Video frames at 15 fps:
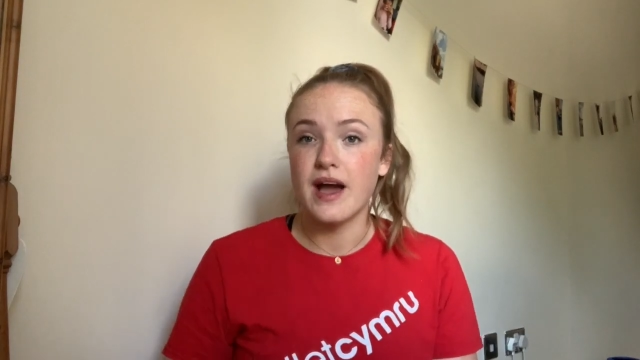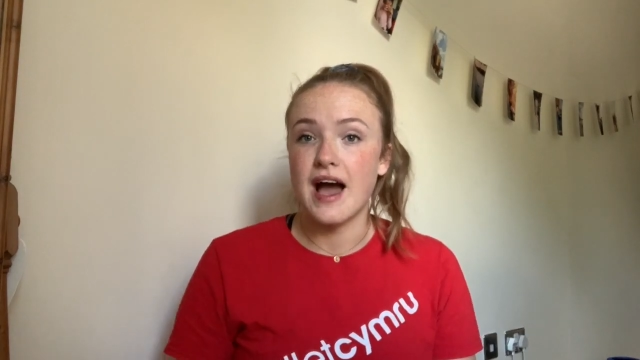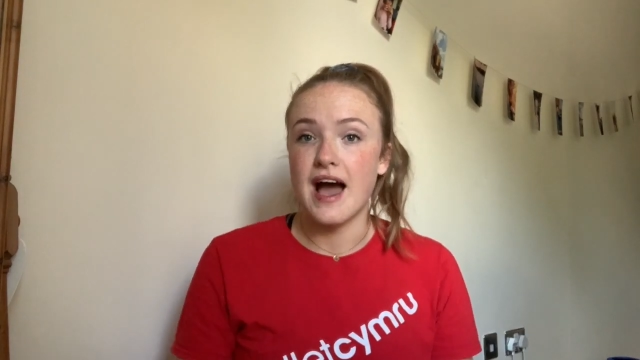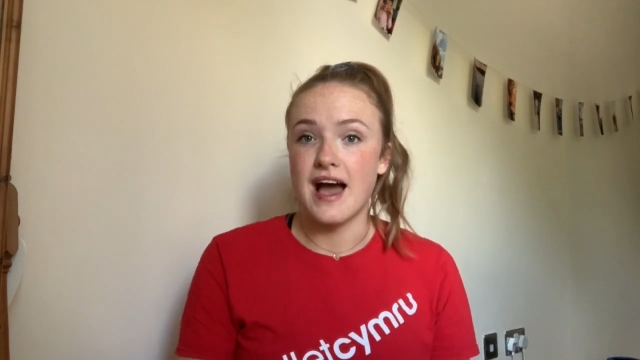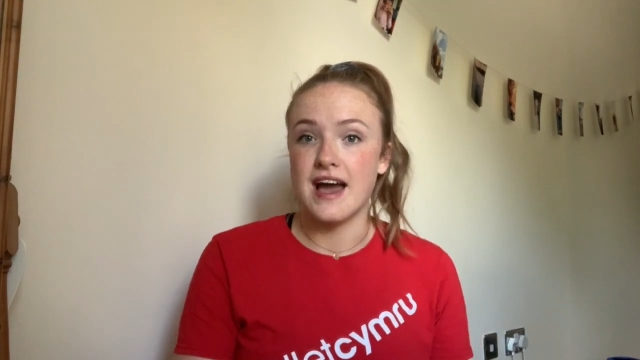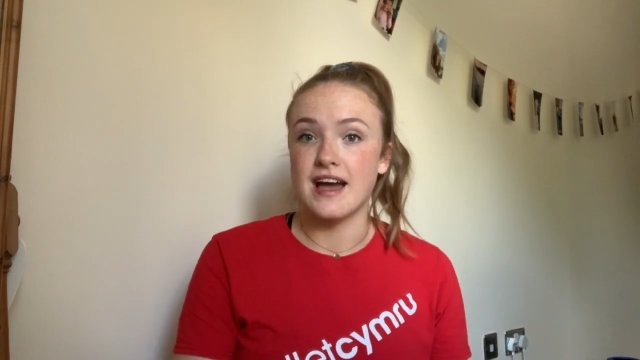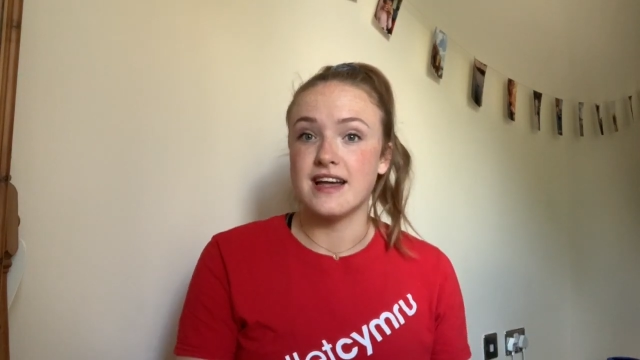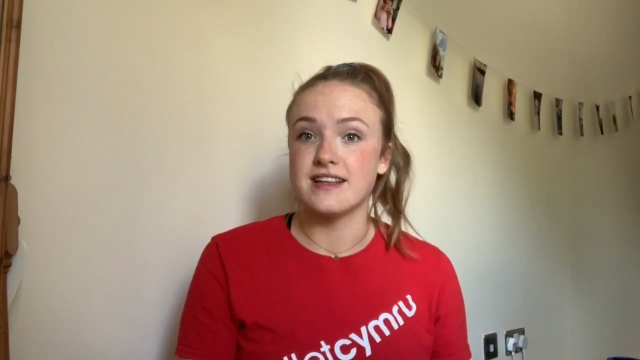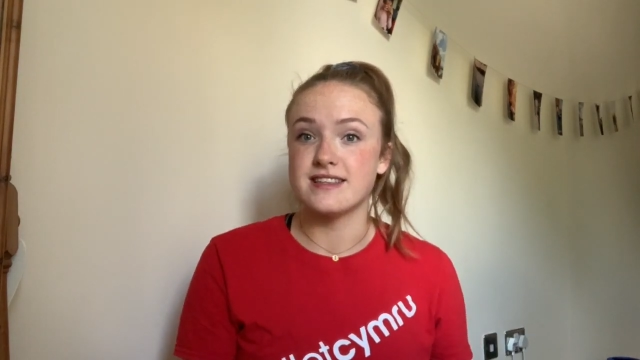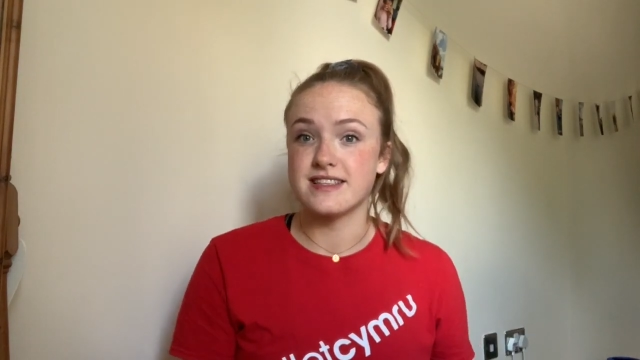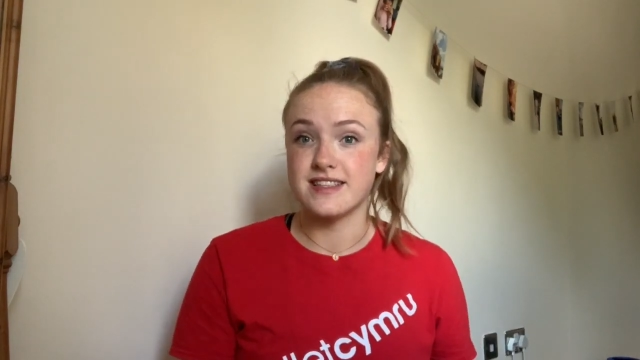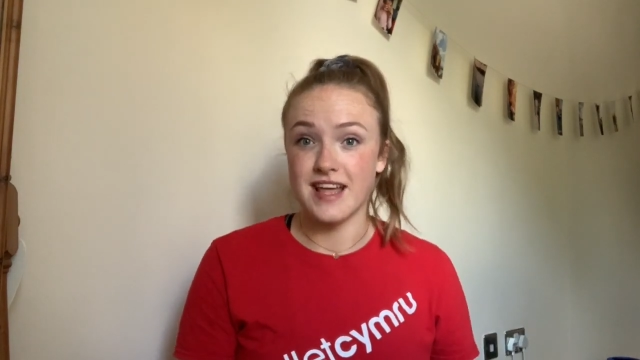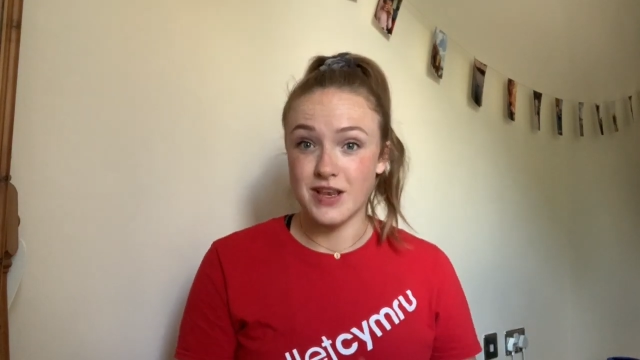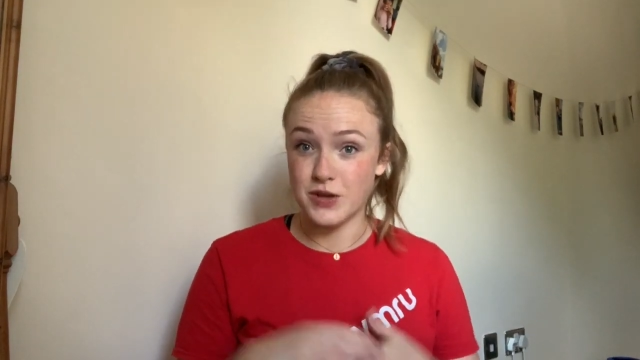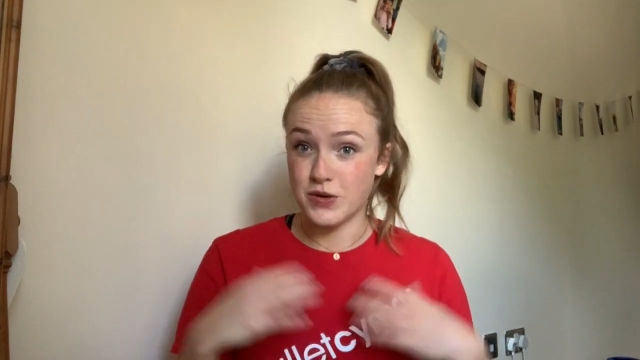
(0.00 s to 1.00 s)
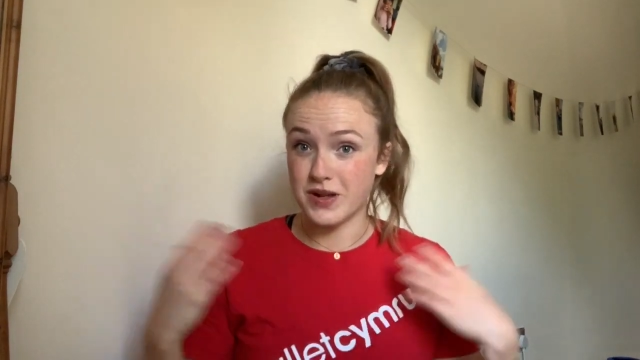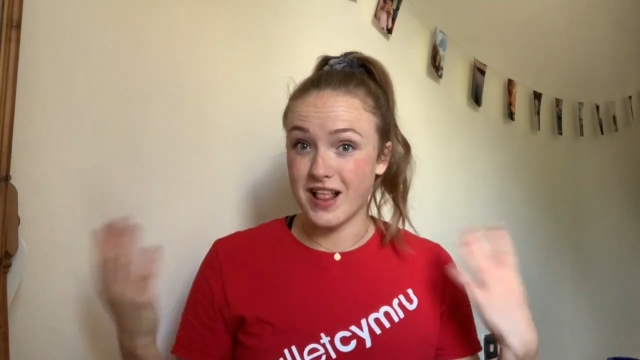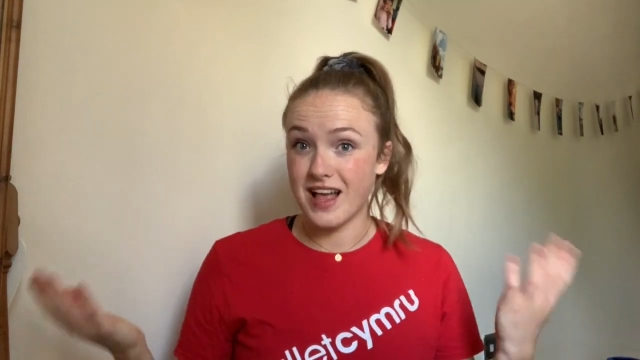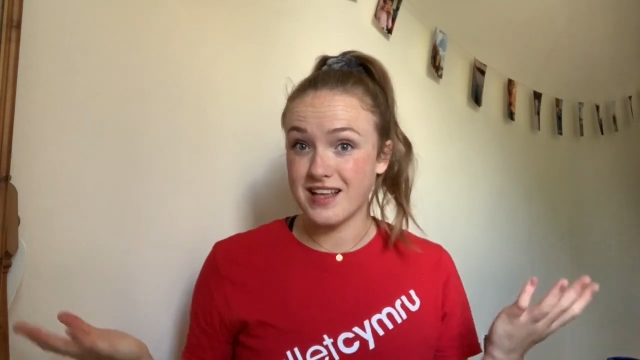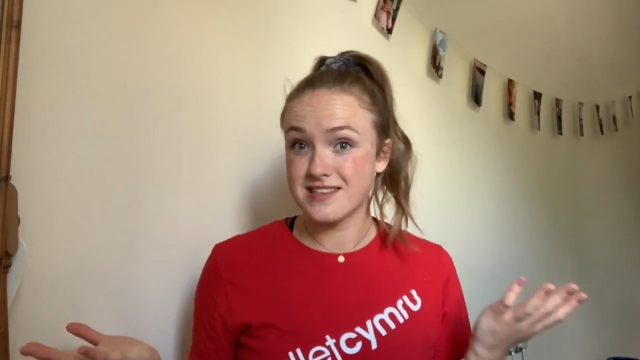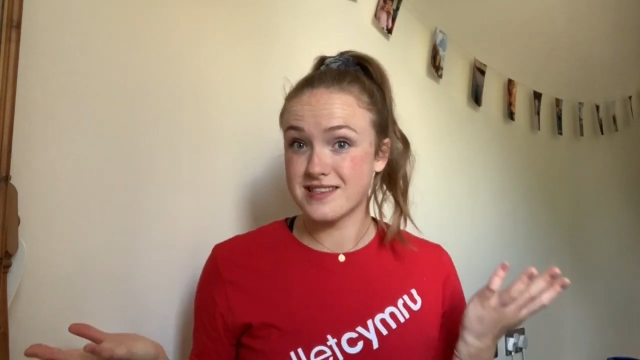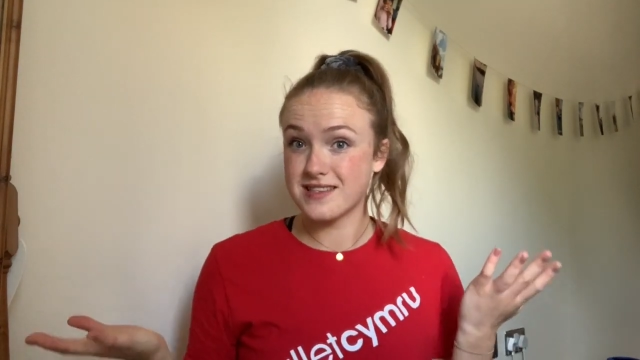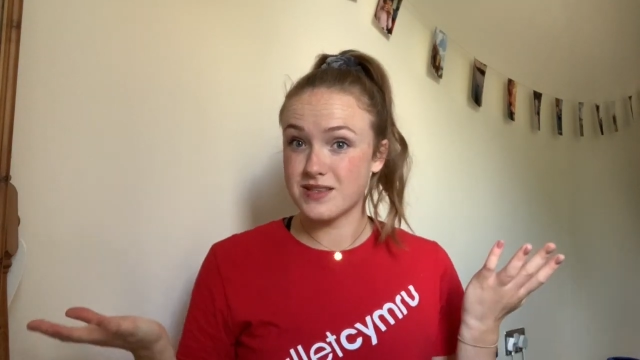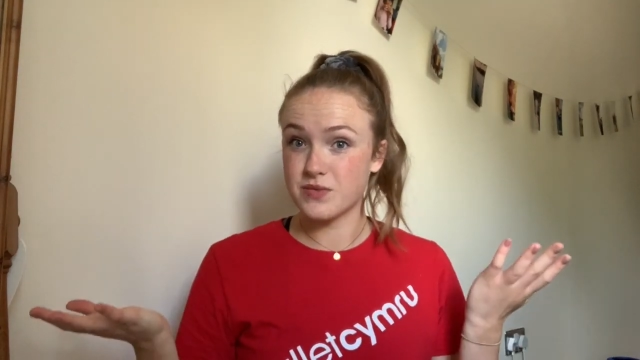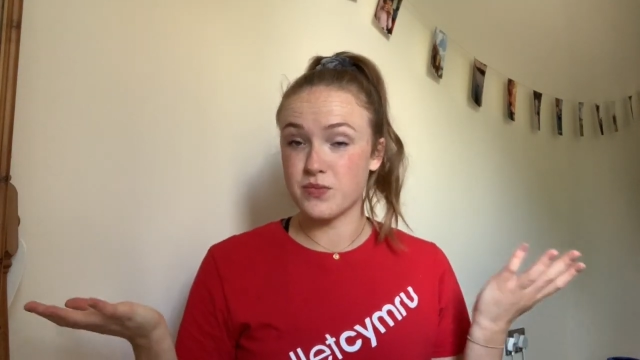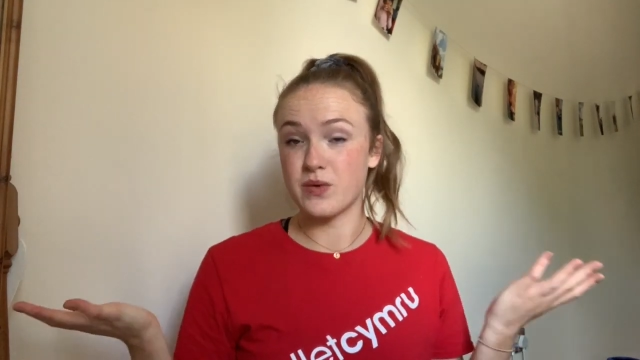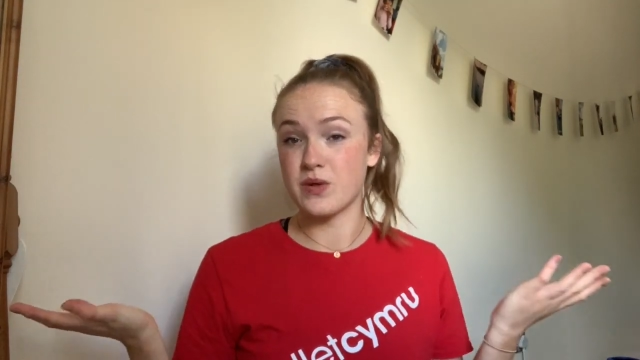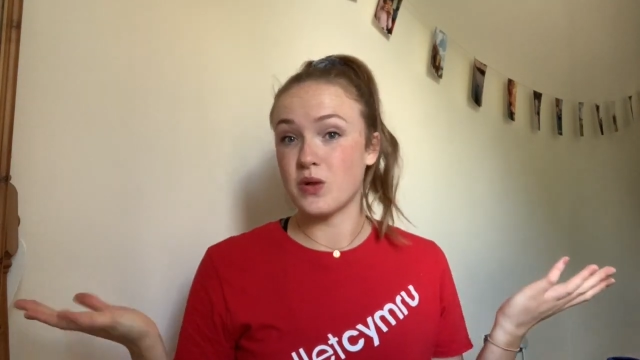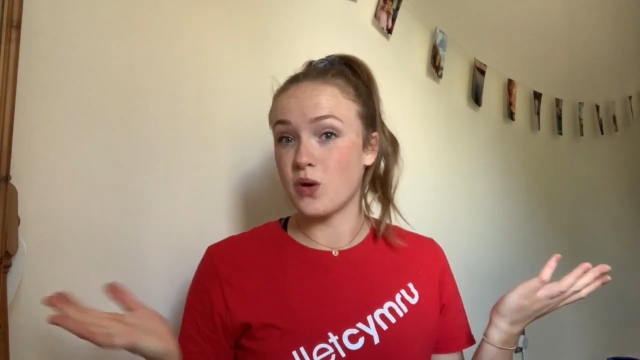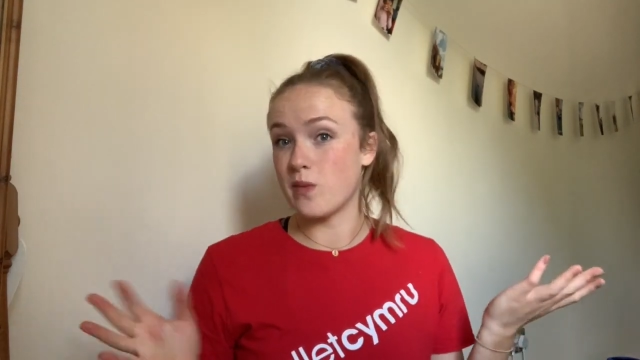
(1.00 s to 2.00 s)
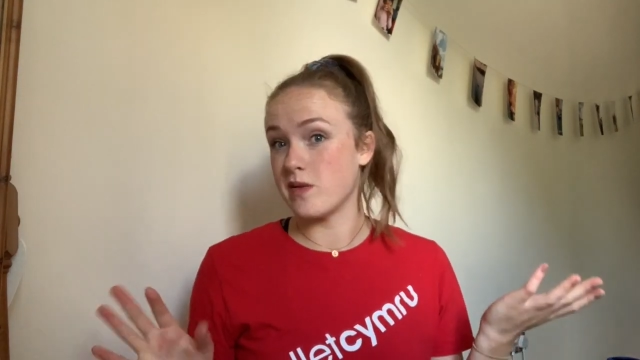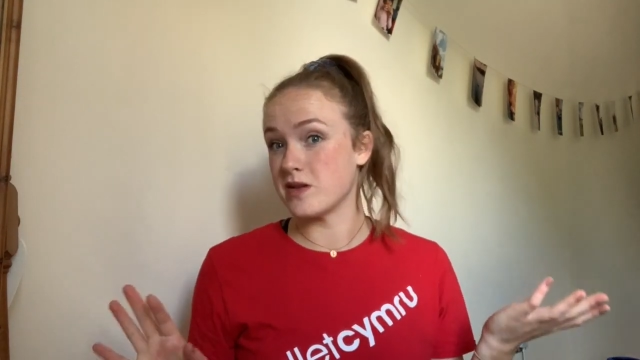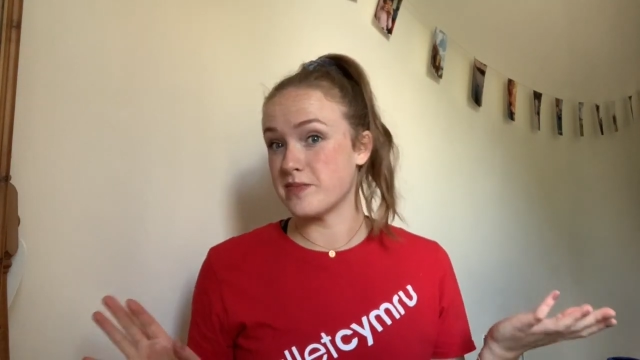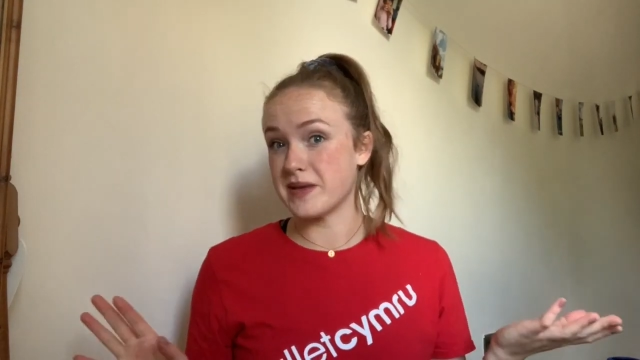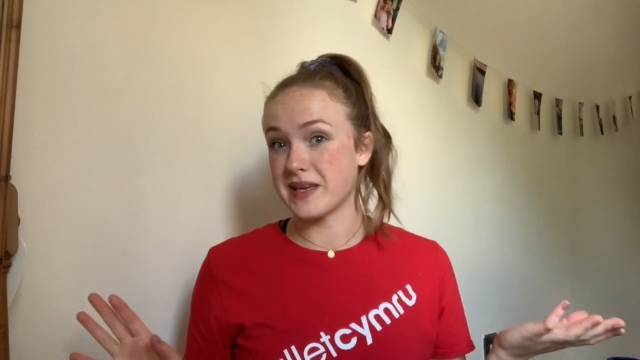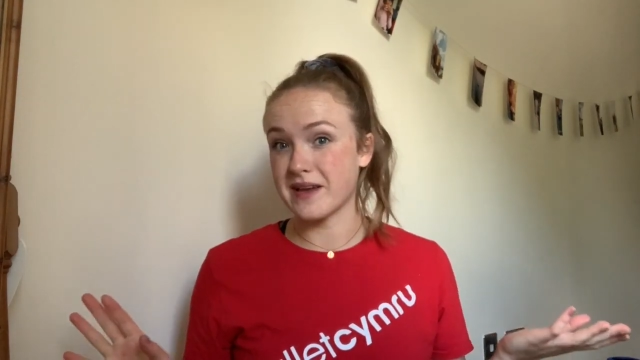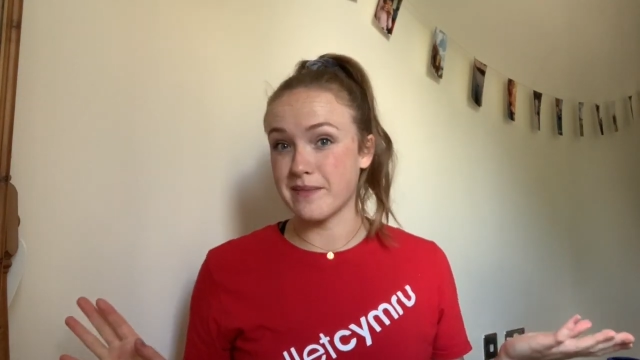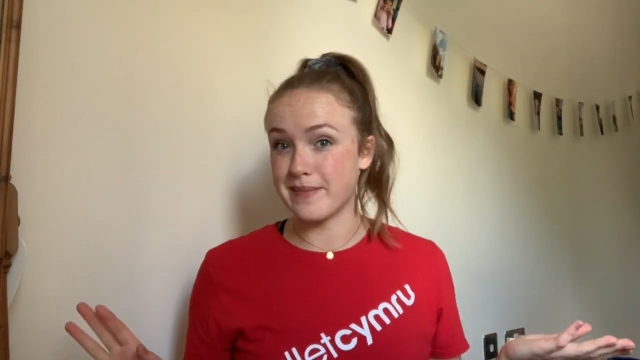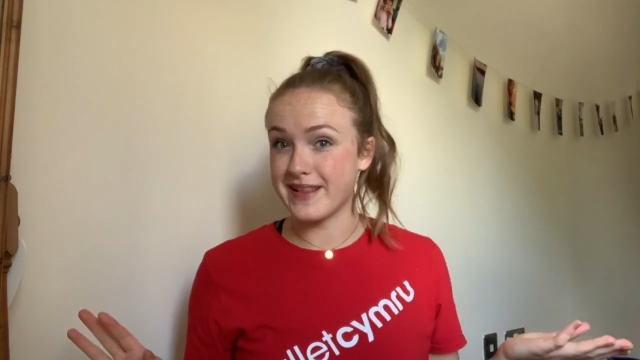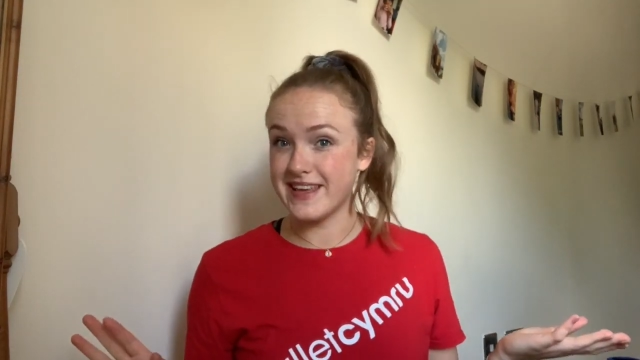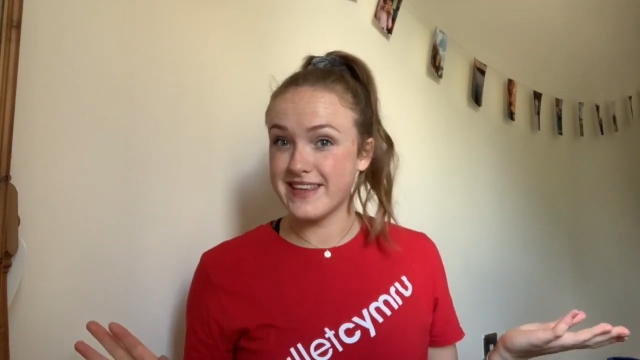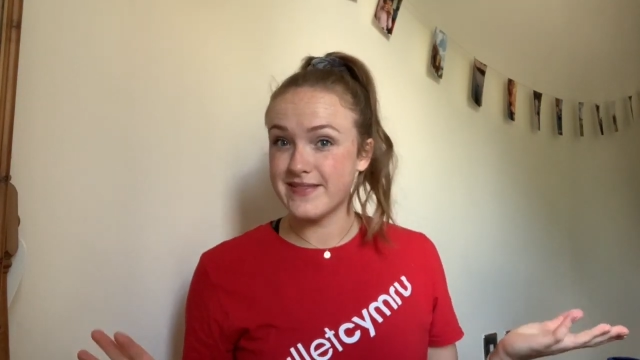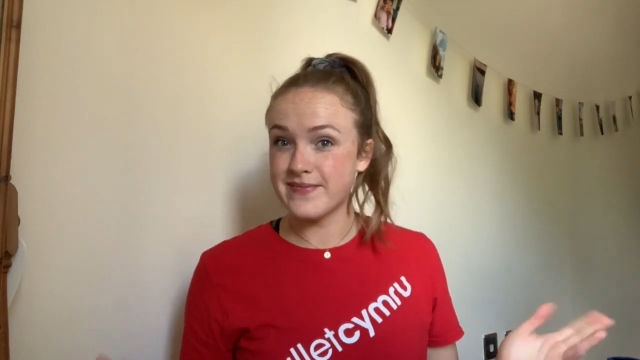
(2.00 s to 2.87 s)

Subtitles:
and then your class will almost be complete.